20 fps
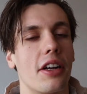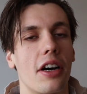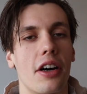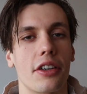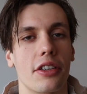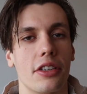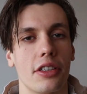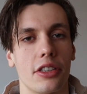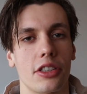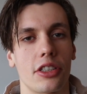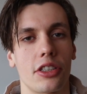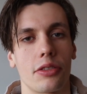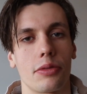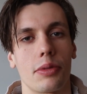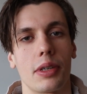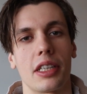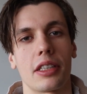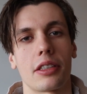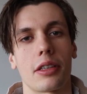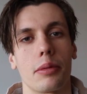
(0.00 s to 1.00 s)
others
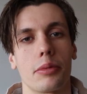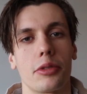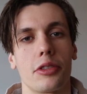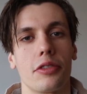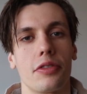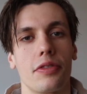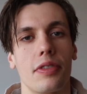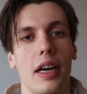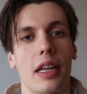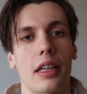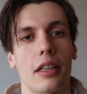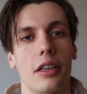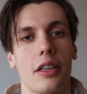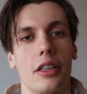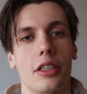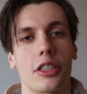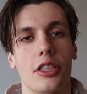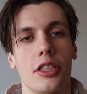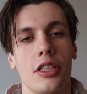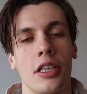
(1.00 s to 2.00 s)
when it comes to fat
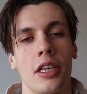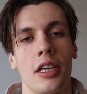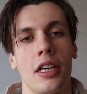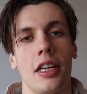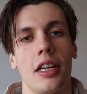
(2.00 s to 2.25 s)
loss,